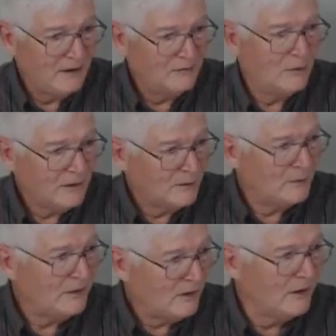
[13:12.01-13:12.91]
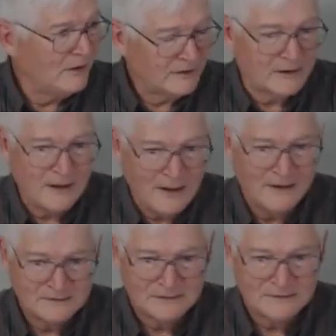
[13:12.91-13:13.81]
of where we are in the
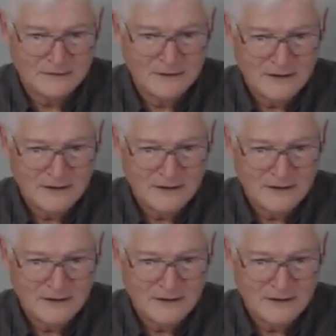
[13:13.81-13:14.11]
class